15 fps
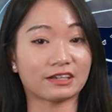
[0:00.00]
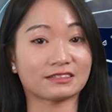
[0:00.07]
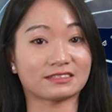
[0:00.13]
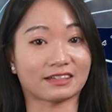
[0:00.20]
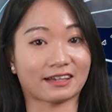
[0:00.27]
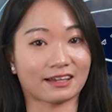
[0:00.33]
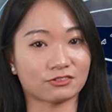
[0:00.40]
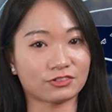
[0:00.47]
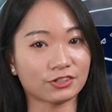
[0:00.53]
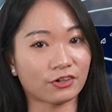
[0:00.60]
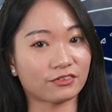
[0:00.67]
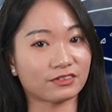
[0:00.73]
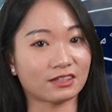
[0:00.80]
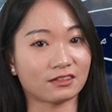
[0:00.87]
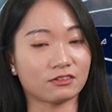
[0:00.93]
as the country
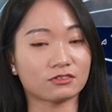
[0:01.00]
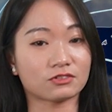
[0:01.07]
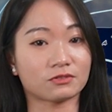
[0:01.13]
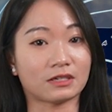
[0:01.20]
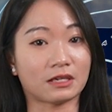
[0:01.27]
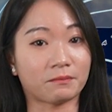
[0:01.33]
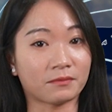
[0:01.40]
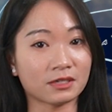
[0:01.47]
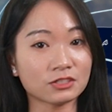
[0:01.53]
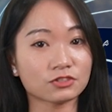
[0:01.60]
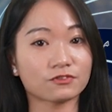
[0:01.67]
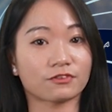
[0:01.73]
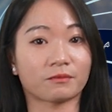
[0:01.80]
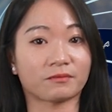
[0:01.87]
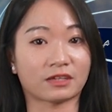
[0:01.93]
continues to
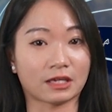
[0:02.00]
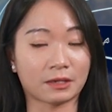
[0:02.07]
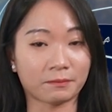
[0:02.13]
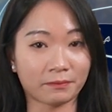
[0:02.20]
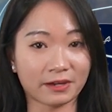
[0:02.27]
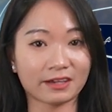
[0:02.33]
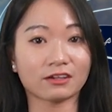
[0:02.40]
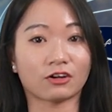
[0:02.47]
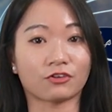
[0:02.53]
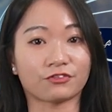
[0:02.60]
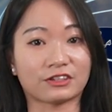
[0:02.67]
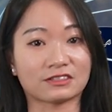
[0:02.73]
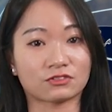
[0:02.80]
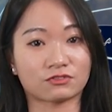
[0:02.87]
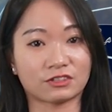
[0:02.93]
emerge from the impact of
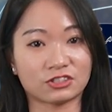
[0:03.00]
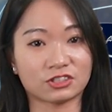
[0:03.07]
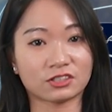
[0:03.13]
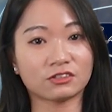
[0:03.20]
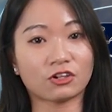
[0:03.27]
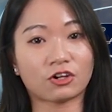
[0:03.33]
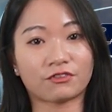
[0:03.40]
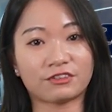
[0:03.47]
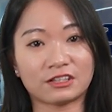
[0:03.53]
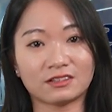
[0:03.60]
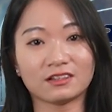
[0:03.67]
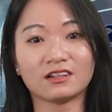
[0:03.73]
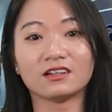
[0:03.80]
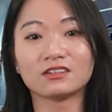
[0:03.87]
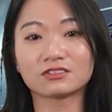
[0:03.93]
its stringent COVID
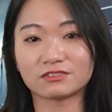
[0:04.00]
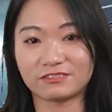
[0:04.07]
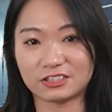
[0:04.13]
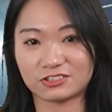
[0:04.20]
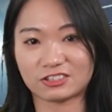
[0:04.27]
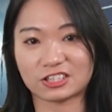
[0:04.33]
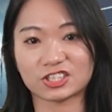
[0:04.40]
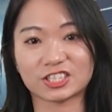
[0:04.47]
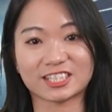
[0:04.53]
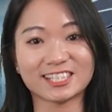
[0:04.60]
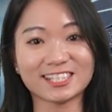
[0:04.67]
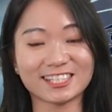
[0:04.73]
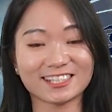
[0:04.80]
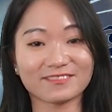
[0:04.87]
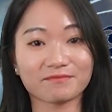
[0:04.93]

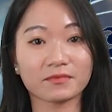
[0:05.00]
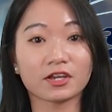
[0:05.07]
restrictions,